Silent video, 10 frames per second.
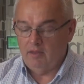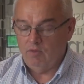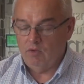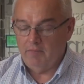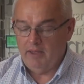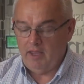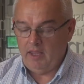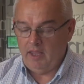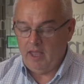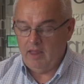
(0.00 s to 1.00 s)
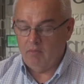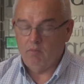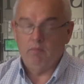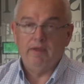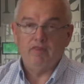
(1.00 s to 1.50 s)
will be
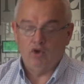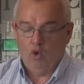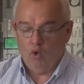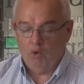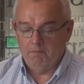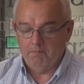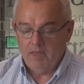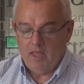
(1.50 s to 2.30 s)
the norm.